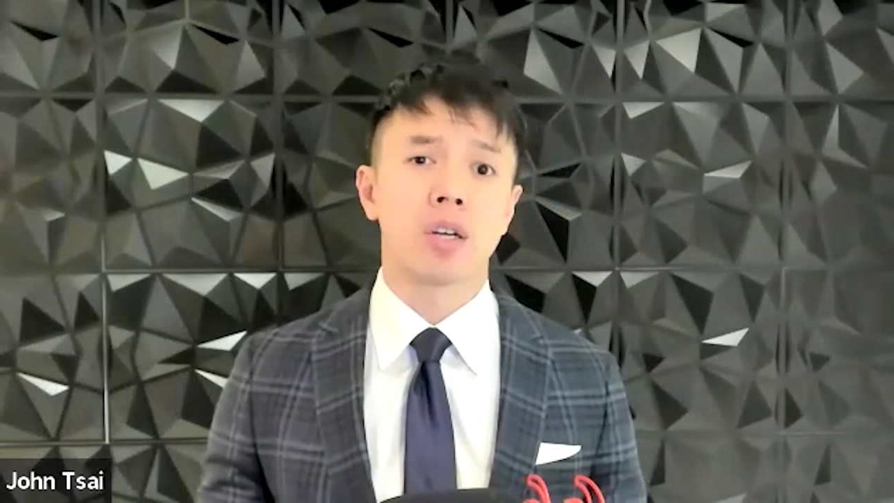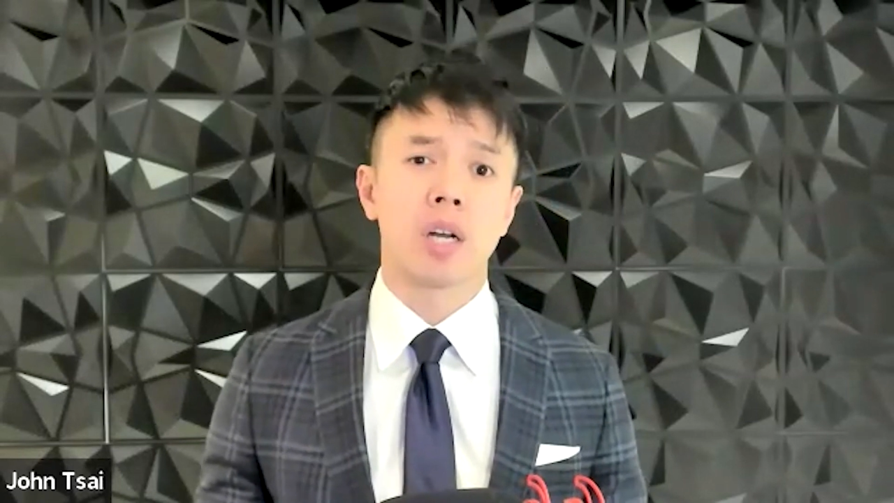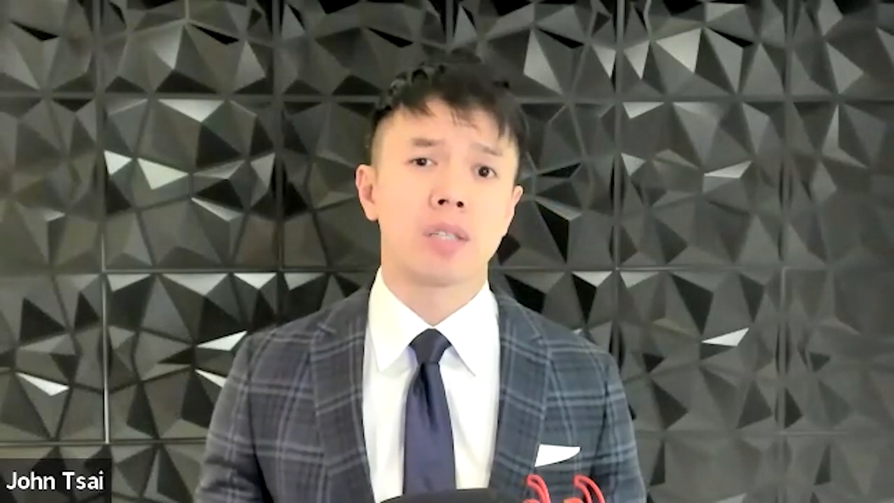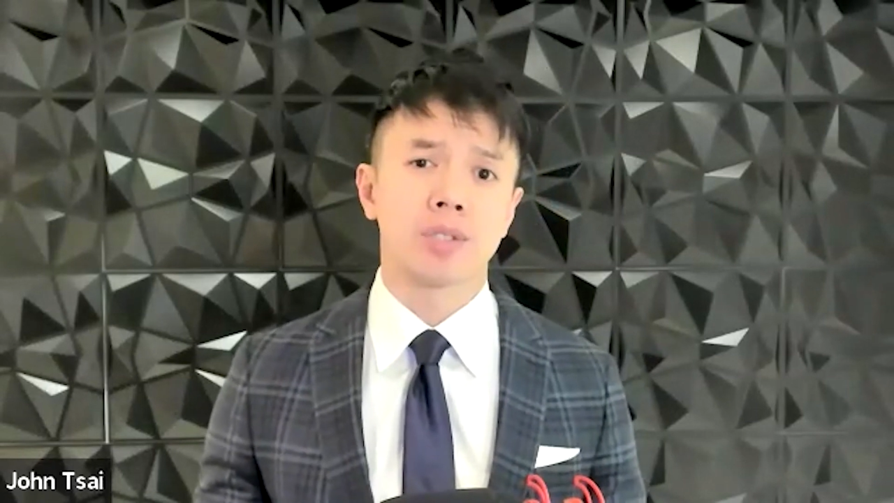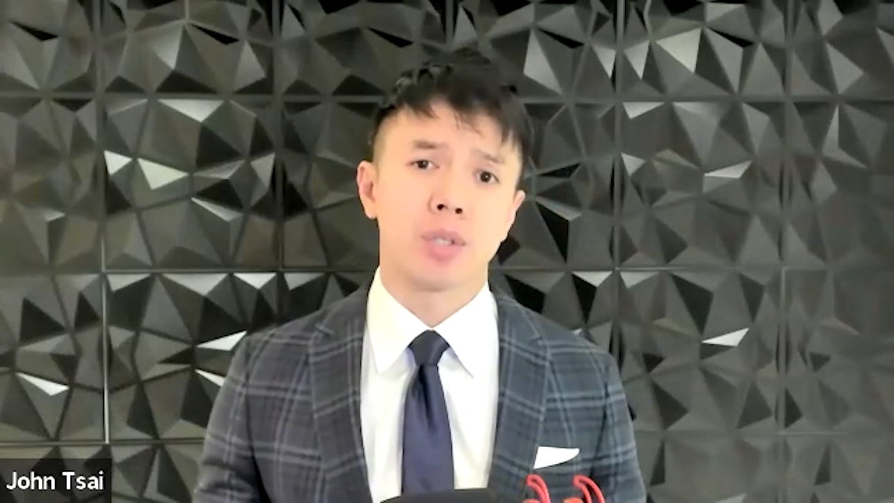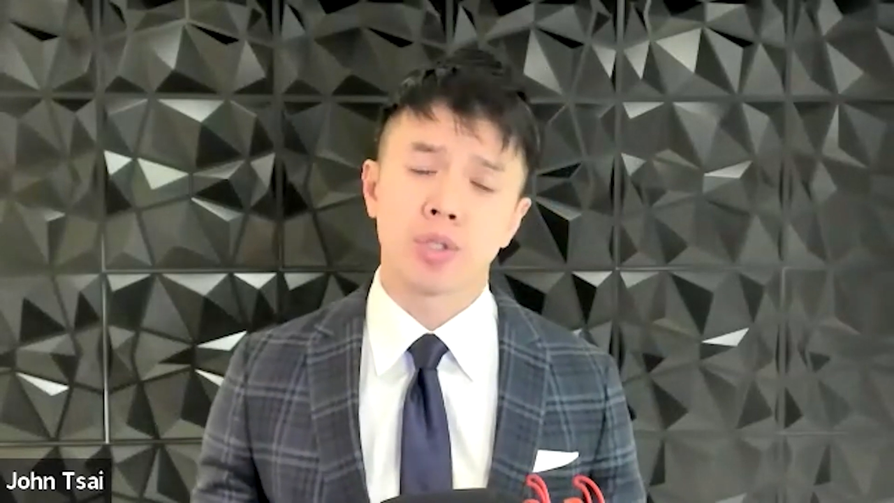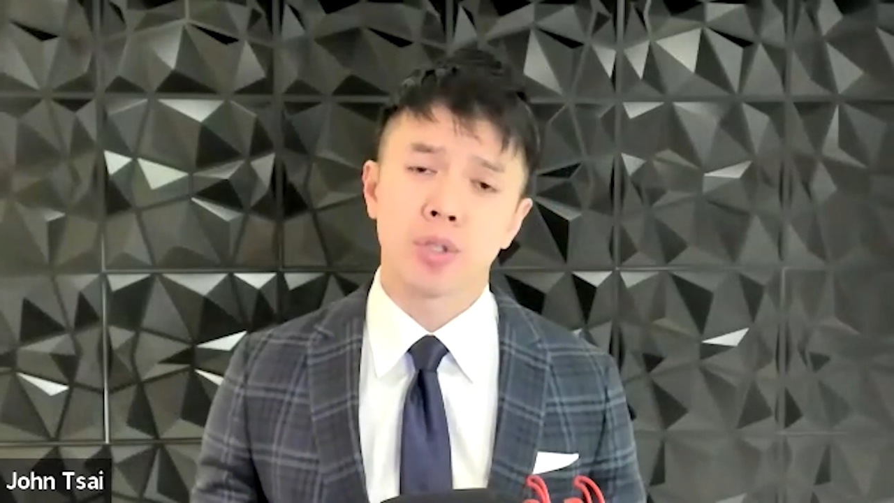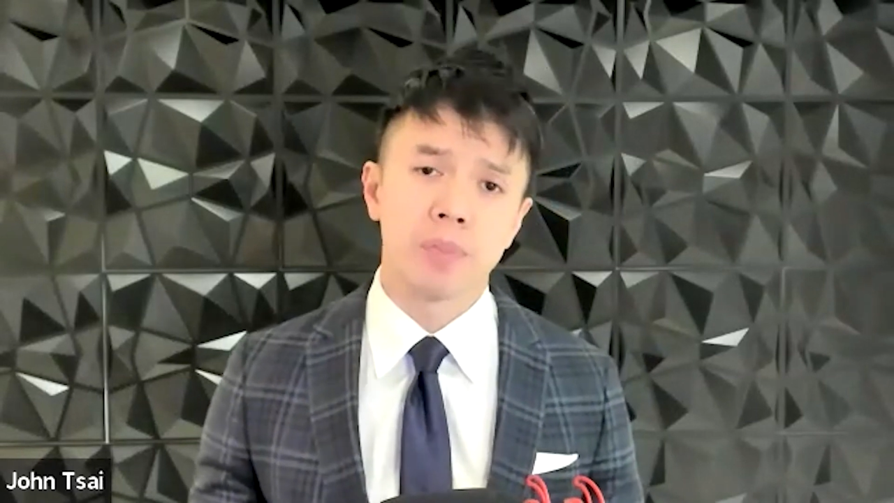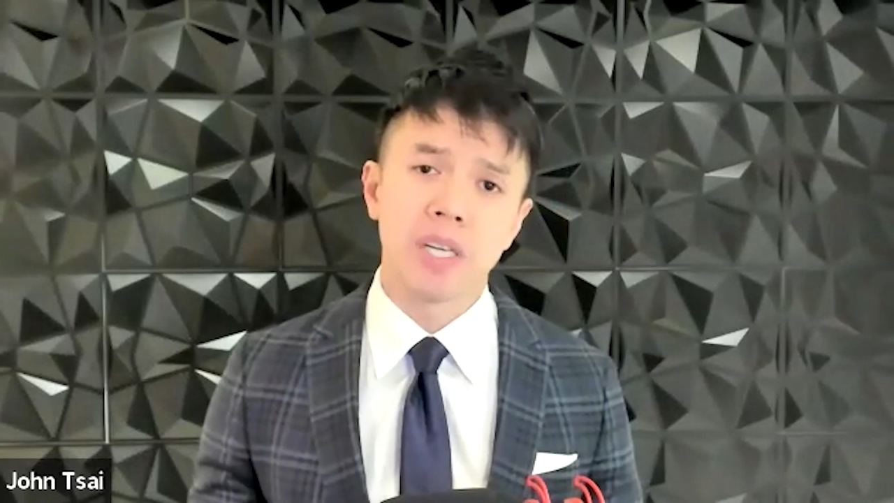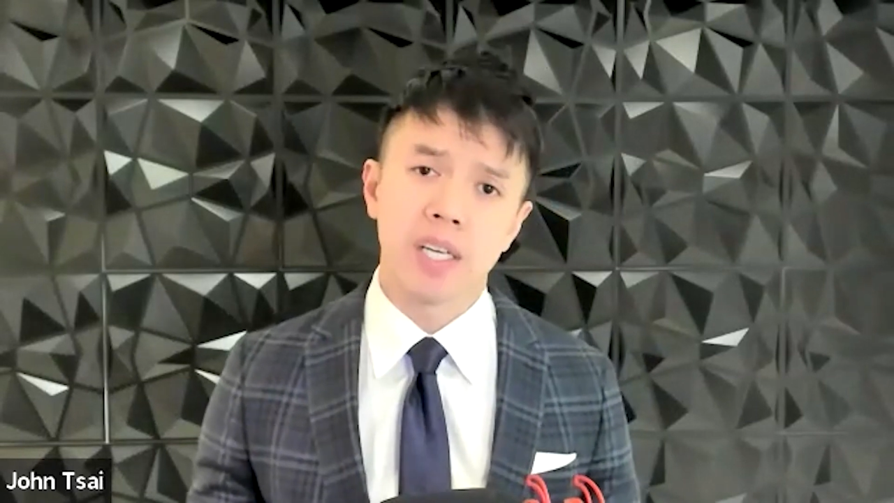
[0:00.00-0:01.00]
good on
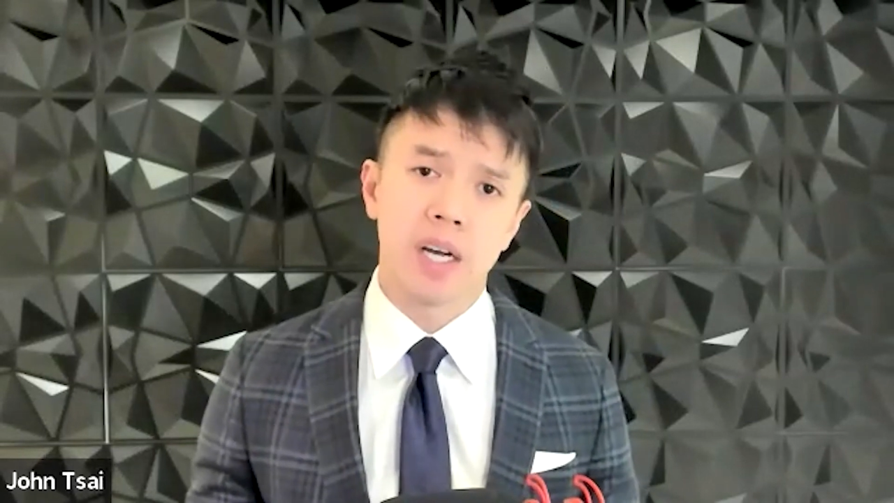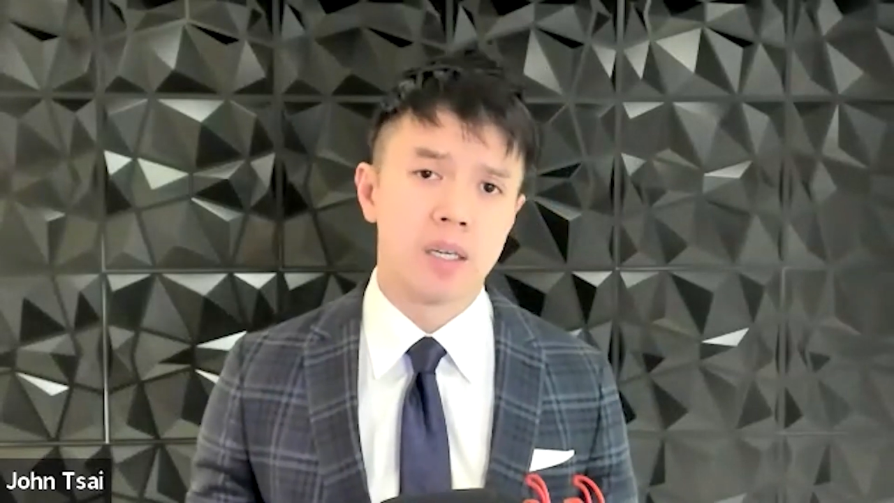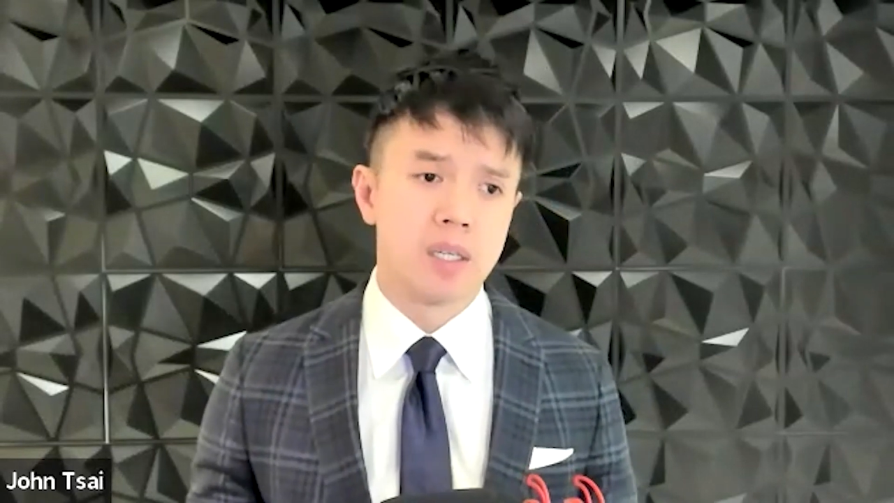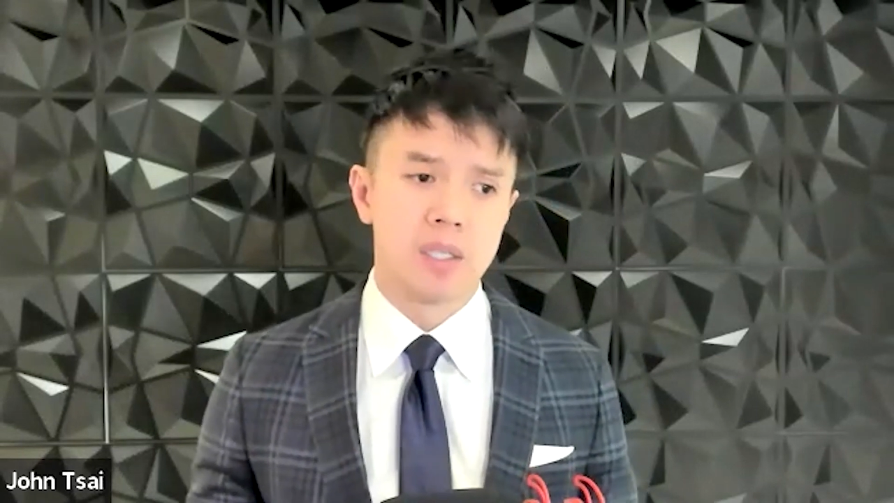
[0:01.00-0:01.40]
social media,